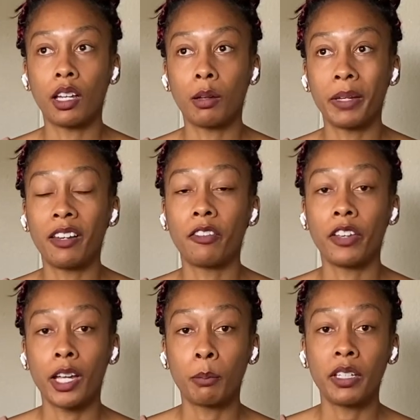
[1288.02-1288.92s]
in
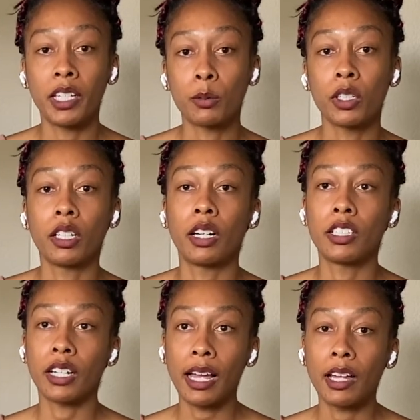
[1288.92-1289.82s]
families where a
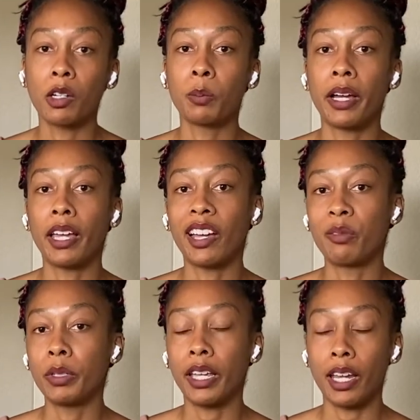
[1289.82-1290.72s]
child might have
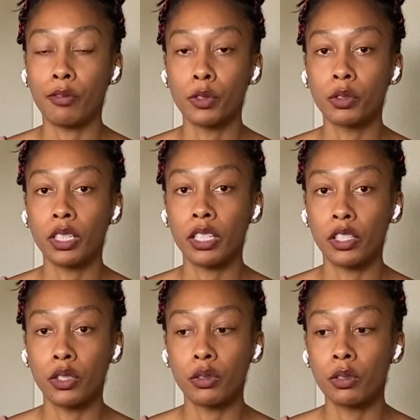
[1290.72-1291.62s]
behavioral
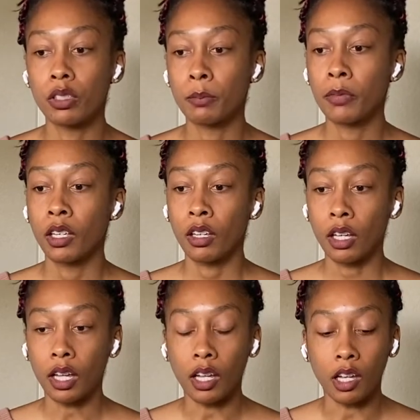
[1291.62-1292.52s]
issues.
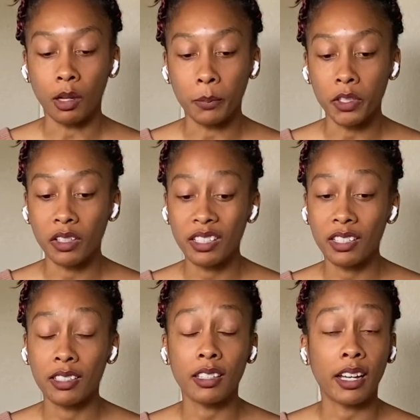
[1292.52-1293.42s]
So this
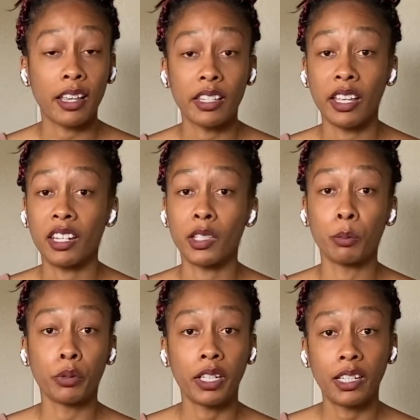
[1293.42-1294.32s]
is, like I said, it's
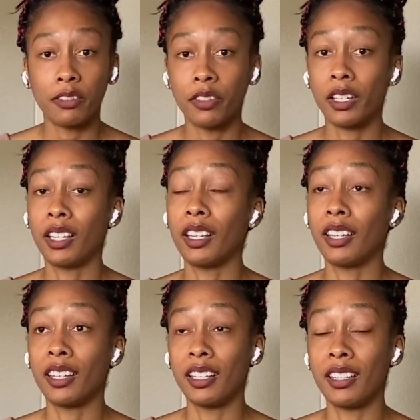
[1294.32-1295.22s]
brief, it
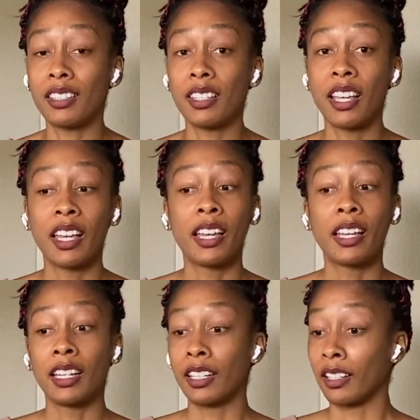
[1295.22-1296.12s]
is
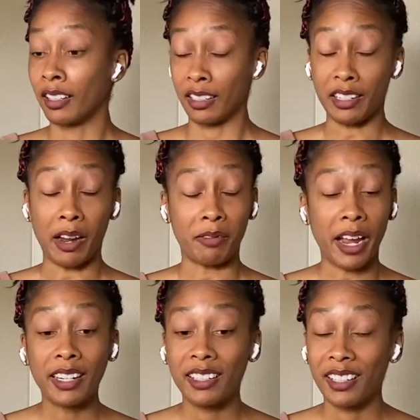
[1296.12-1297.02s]

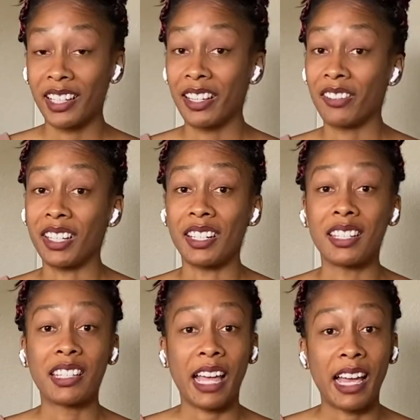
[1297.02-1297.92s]
directive, it is
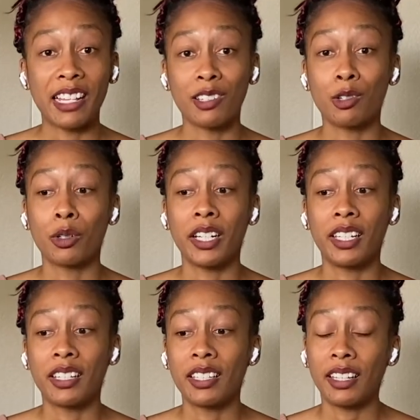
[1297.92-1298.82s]
task
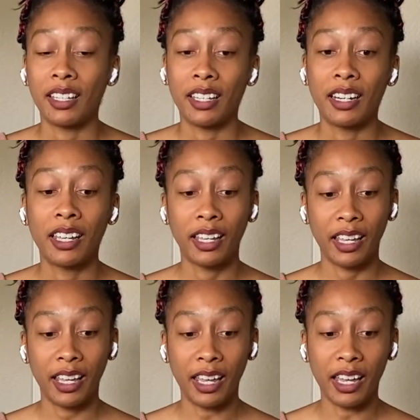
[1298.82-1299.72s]
oriented,
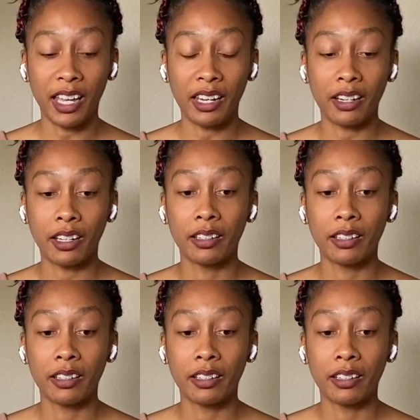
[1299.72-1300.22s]
and